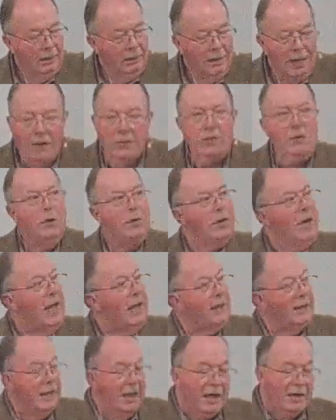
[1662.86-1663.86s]
Now, do
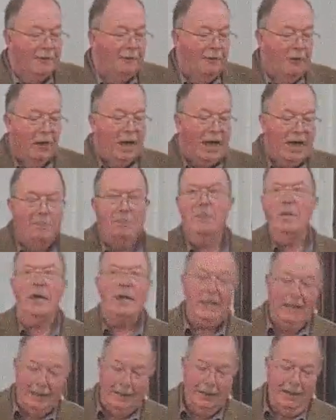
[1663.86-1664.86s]
not think for a
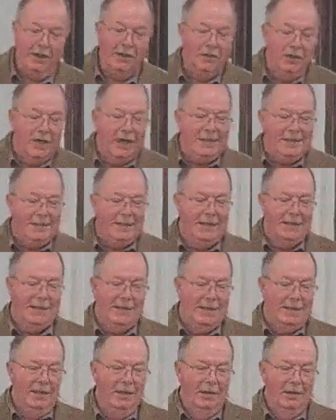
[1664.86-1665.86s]
minute that
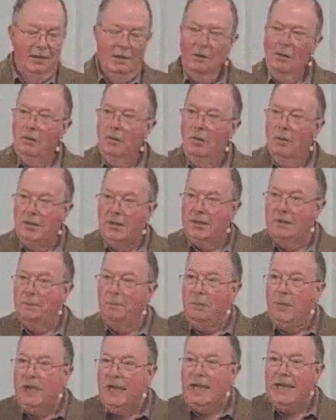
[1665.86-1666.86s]
Jesus was
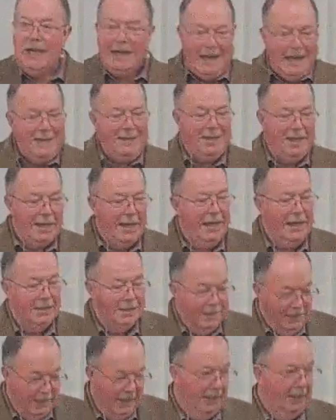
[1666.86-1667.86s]
being easy on
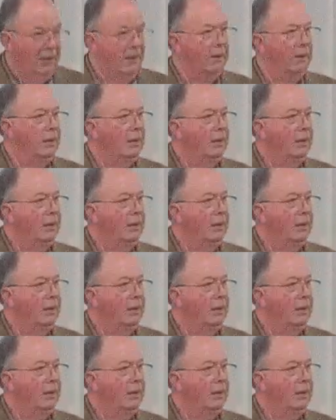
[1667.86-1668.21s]
sin.